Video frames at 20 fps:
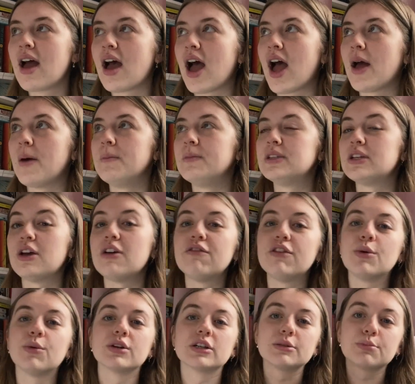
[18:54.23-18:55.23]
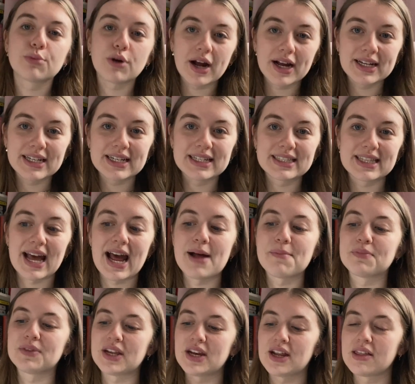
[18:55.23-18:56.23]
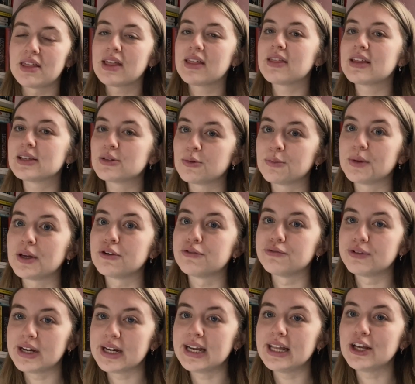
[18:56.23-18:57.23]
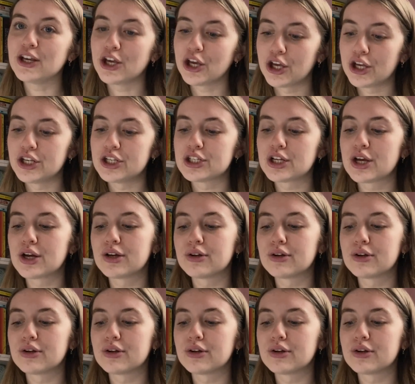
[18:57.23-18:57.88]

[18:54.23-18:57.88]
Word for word: Um, so if you want to practice that, then I think this would be a really good